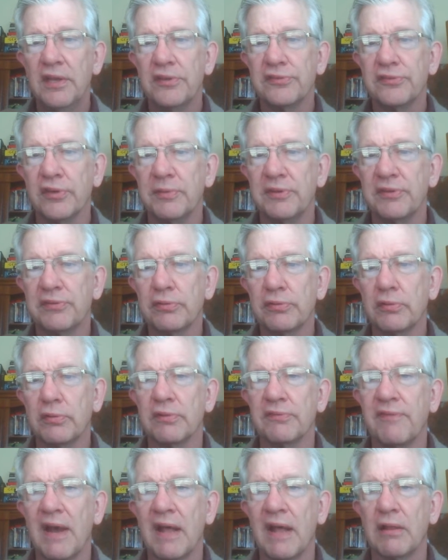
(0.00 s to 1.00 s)
So be sure
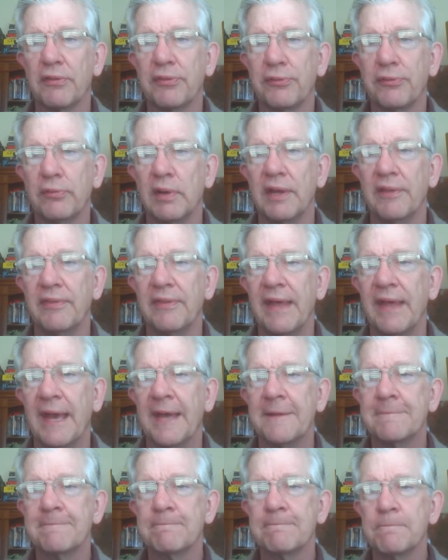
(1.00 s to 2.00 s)
to follow through on
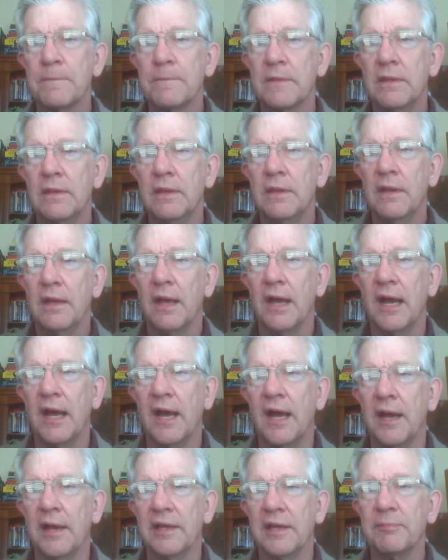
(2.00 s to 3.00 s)
that.